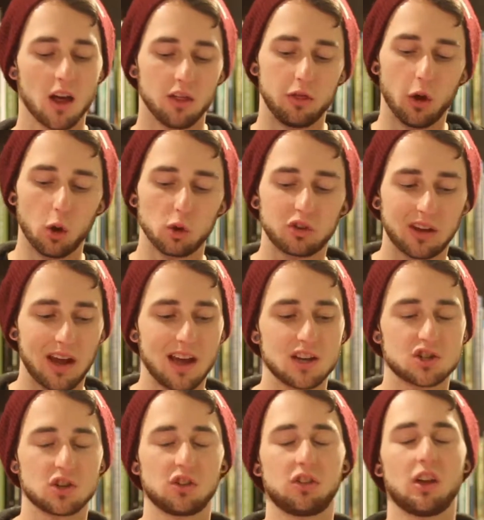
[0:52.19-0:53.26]
those
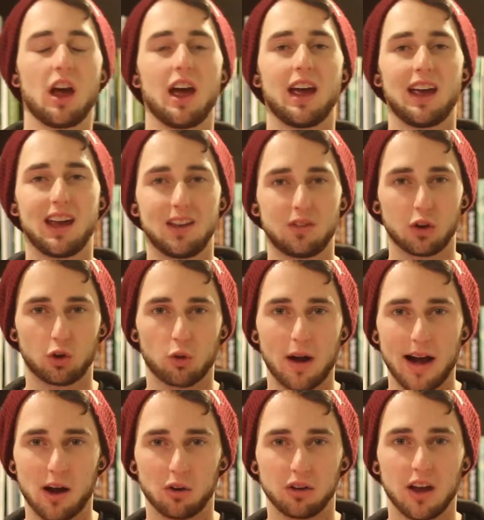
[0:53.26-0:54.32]
cages hit the
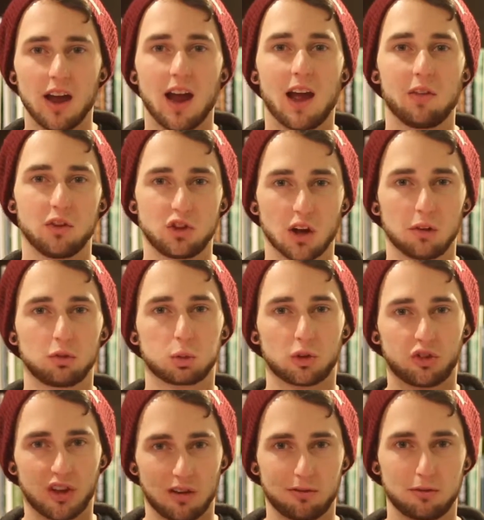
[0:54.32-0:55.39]
ground and the doves were
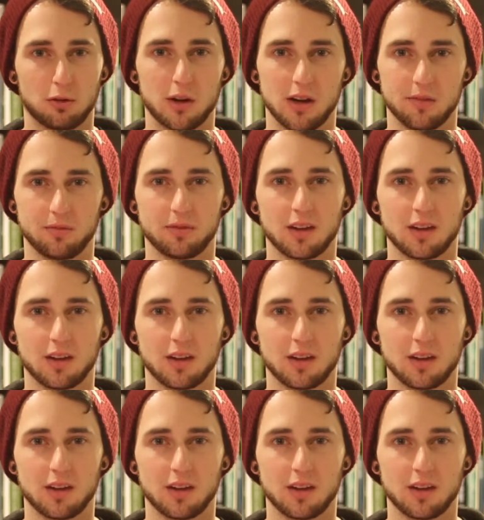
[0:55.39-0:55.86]
set free.